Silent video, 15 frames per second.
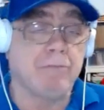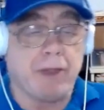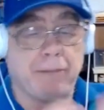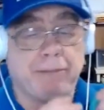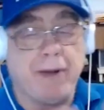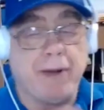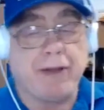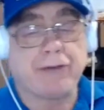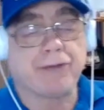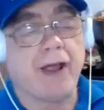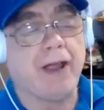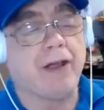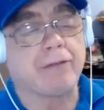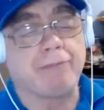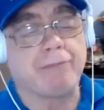But the best
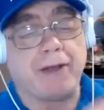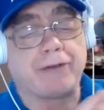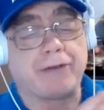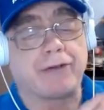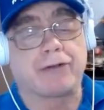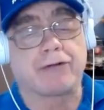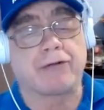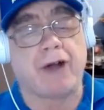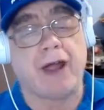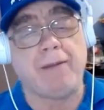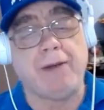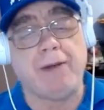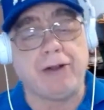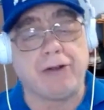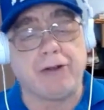way is by
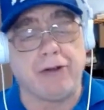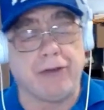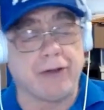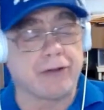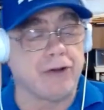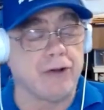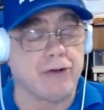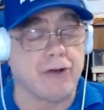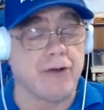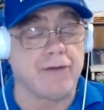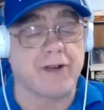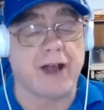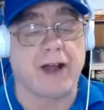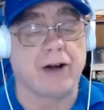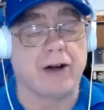subscribing to this YouTube
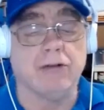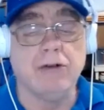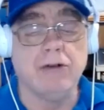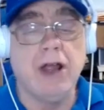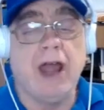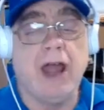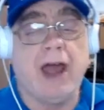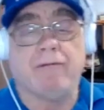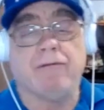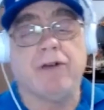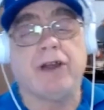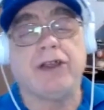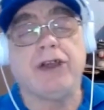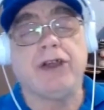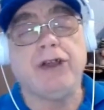channel. And
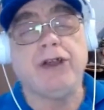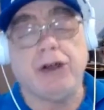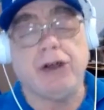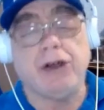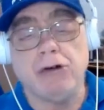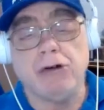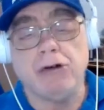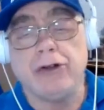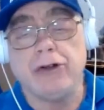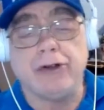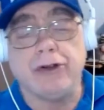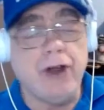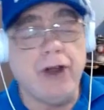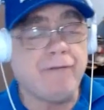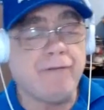when you
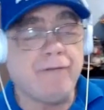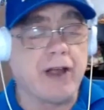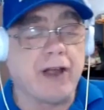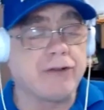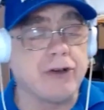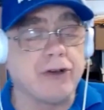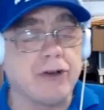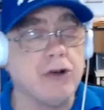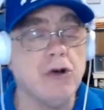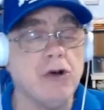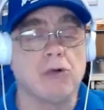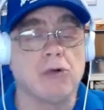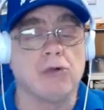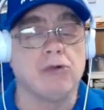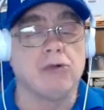do not forget to
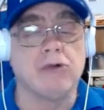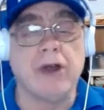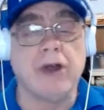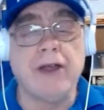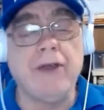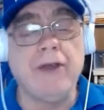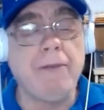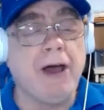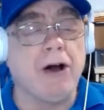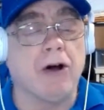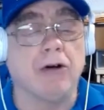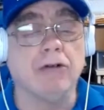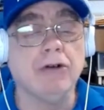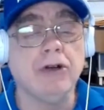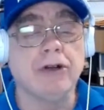ring the
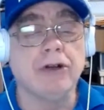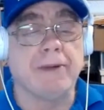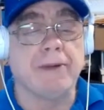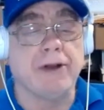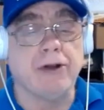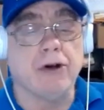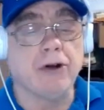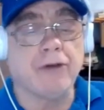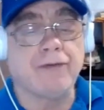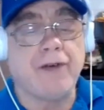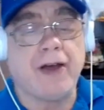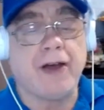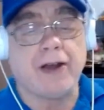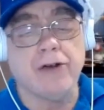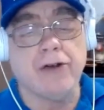bell to be
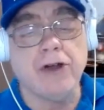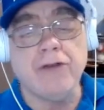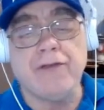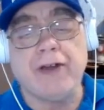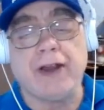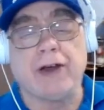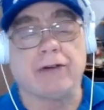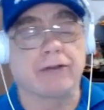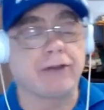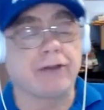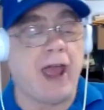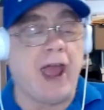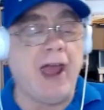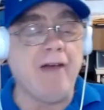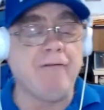notified of new videos
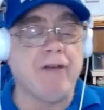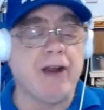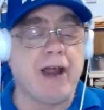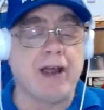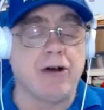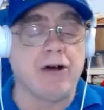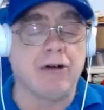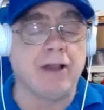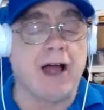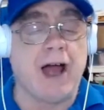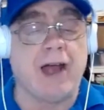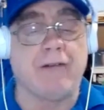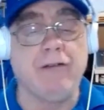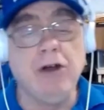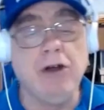and when I go
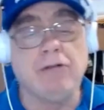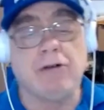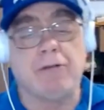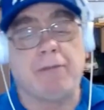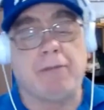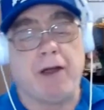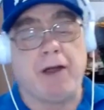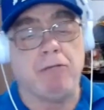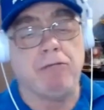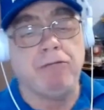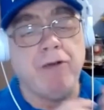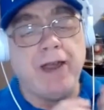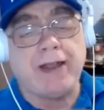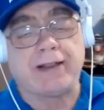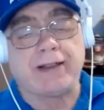live with my
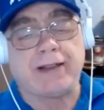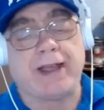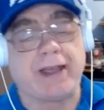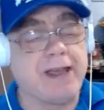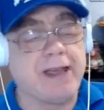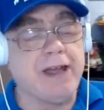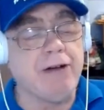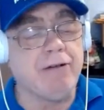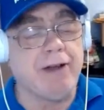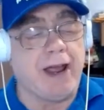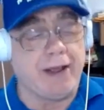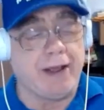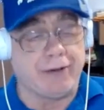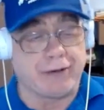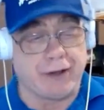weekly
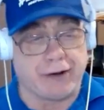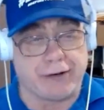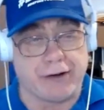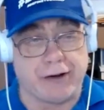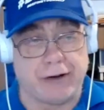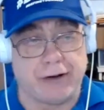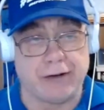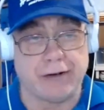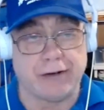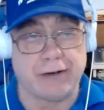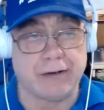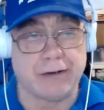Q&A session.